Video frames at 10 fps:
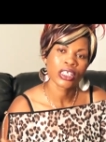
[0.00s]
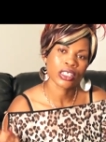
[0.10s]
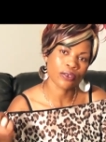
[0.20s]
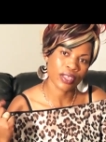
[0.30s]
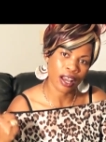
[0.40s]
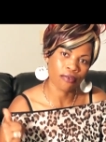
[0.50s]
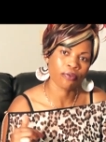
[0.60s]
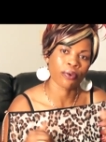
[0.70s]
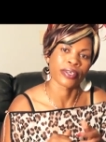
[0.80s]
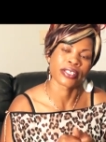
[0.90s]
to that
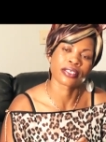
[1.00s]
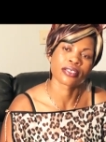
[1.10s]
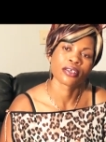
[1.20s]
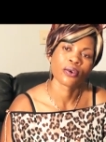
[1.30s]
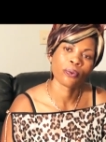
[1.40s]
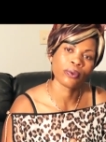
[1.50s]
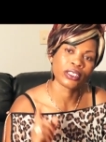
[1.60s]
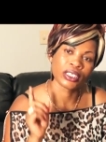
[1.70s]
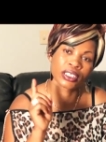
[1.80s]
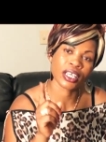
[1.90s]
voice
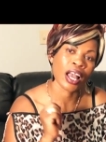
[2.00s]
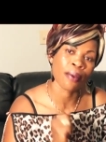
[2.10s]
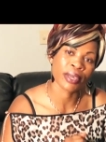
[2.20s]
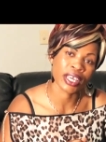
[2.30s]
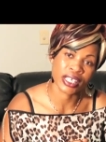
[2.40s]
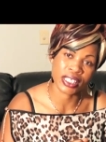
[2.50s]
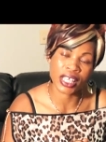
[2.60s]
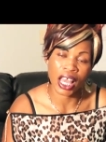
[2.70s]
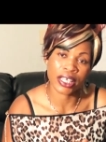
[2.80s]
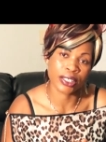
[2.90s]
which is coming
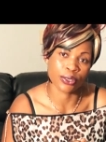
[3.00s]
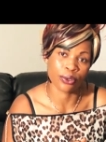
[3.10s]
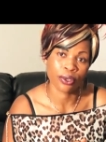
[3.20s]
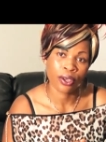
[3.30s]
inside you,